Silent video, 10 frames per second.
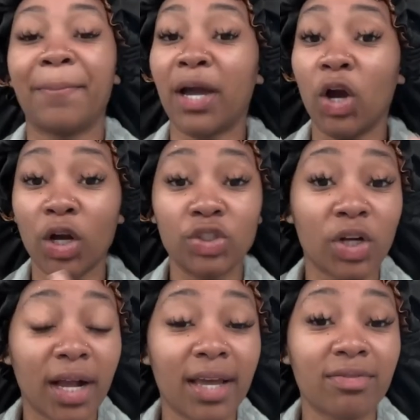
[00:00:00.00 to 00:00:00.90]
my hard
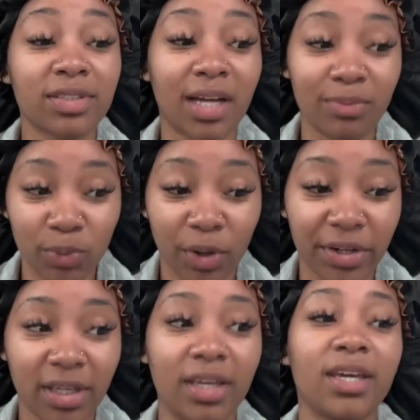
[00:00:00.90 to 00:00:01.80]
drive stopped
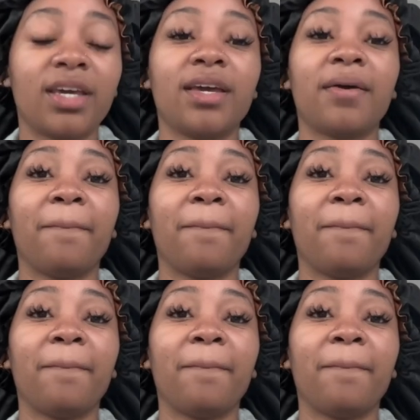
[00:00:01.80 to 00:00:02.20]
working